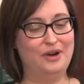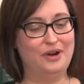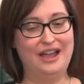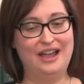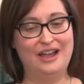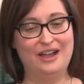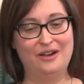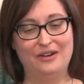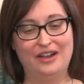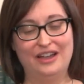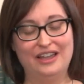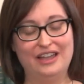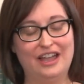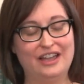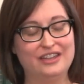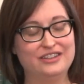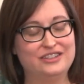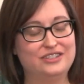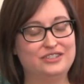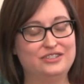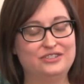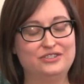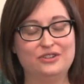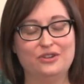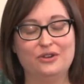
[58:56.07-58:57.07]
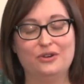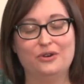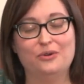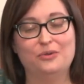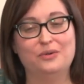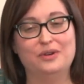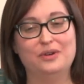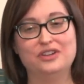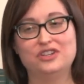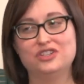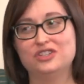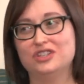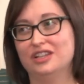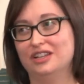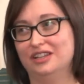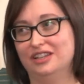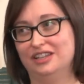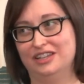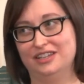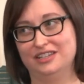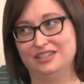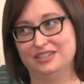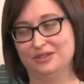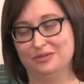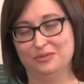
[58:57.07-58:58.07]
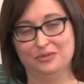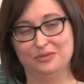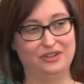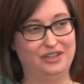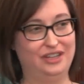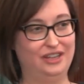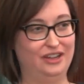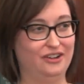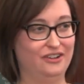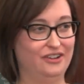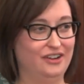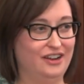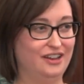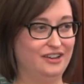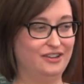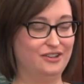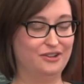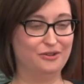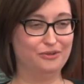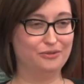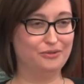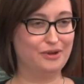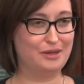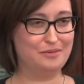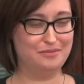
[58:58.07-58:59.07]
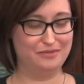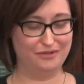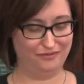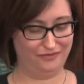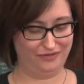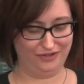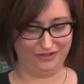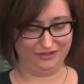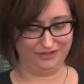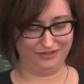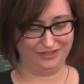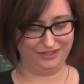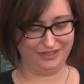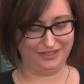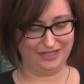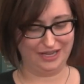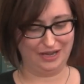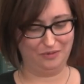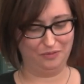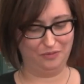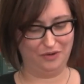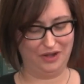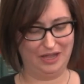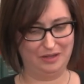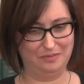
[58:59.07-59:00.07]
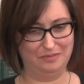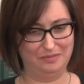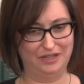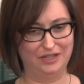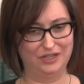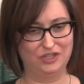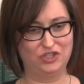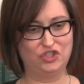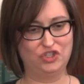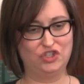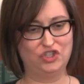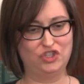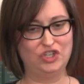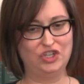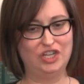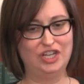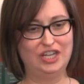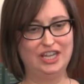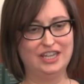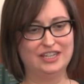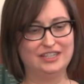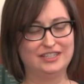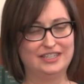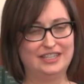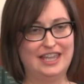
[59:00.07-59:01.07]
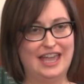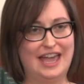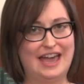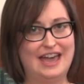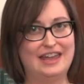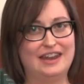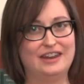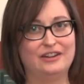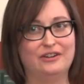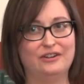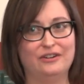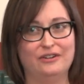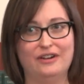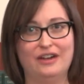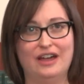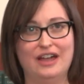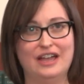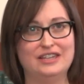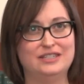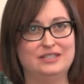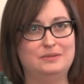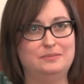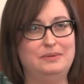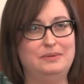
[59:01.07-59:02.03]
Wow, I so wish that Lisa were here, and I know Raymond feels the same way, because she has categorized